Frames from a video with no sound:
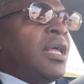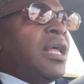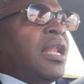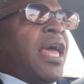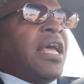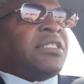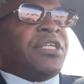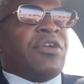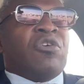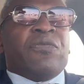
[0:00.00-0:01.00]
Last
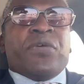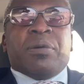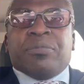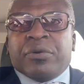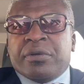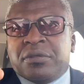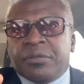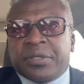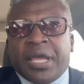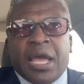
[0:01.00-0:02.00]
year in November,
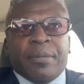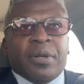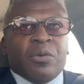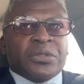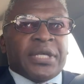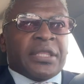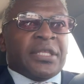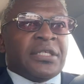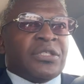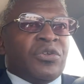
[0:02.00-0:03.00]
Kamala was at
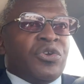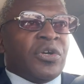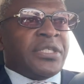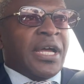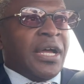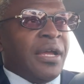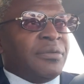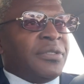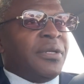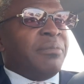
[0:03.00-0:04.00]
this New York
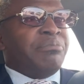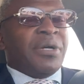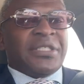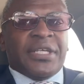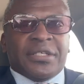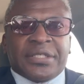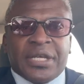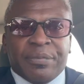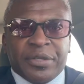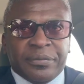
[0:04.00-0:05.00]
Times book deal
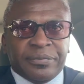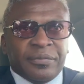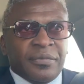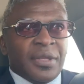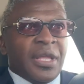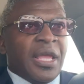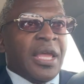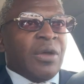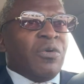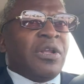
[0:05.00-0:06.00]
summit.
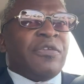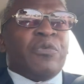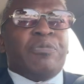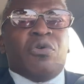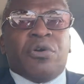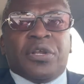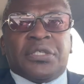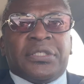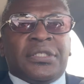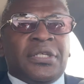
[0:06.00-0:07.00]
And one of the
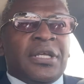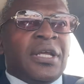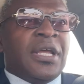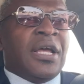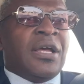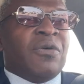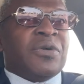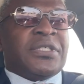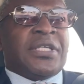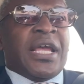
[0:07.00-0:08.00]
reporters
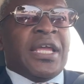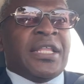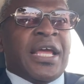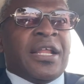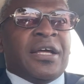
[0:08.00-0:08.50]
was saying that,